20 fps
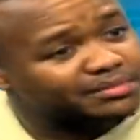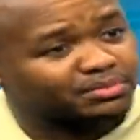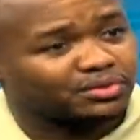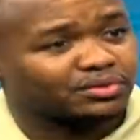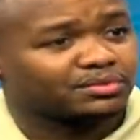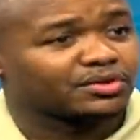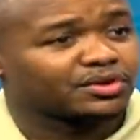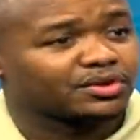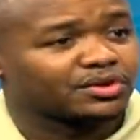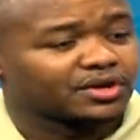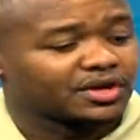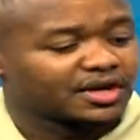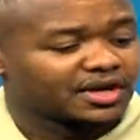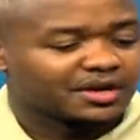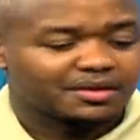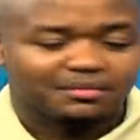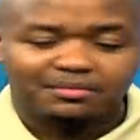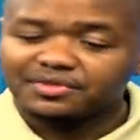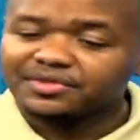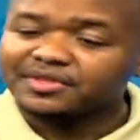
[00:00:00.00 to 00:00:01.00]
some of my
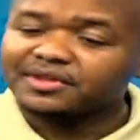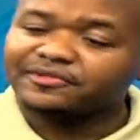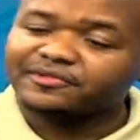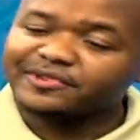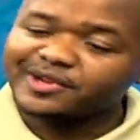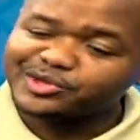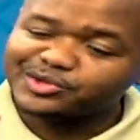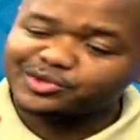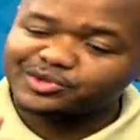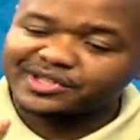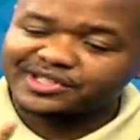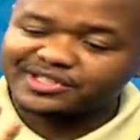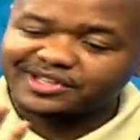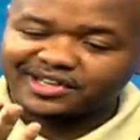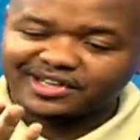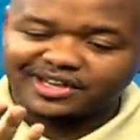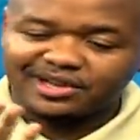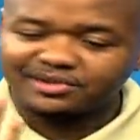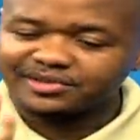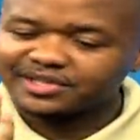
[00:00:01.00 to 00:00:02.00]
friends. The friends friends are
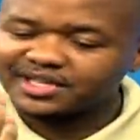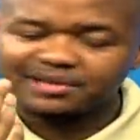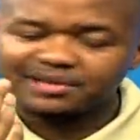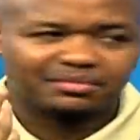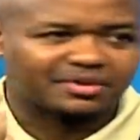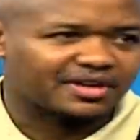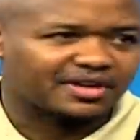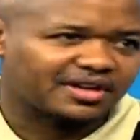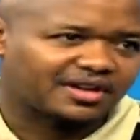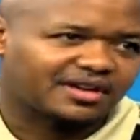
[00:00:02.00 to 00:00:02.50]
count hapa.